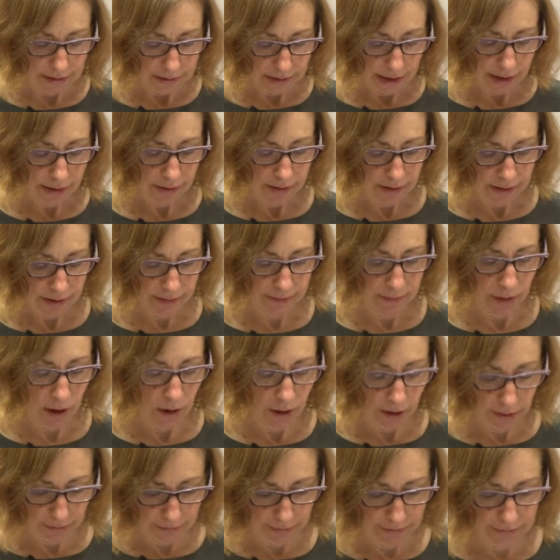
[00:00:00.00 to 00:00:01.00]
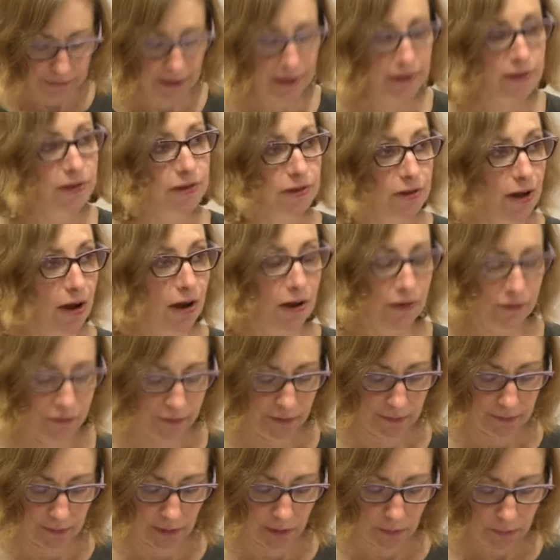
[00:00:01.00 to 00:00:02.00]
They tell him all that they
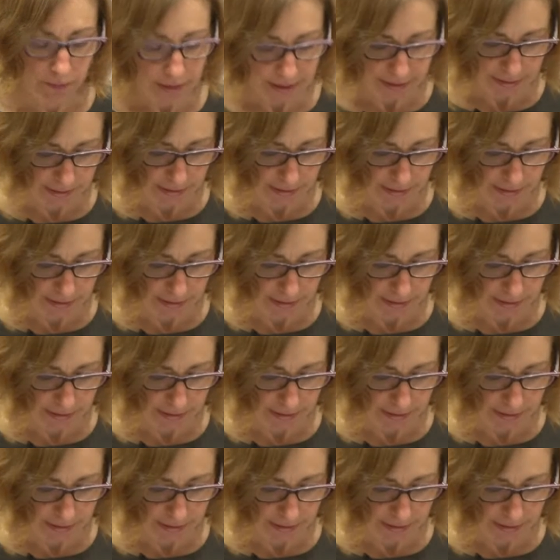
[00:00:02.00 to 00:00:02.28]
saw from the